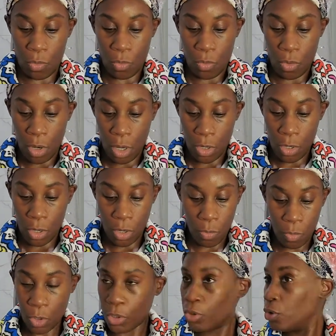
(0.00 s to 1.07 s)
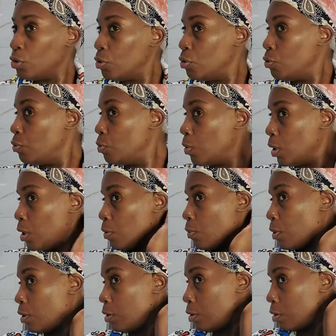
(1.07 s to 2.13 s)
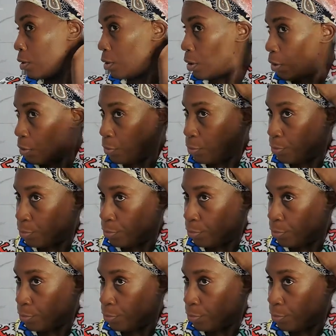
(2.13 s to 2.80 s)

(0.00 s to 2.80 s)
water wants to do what it wants to do.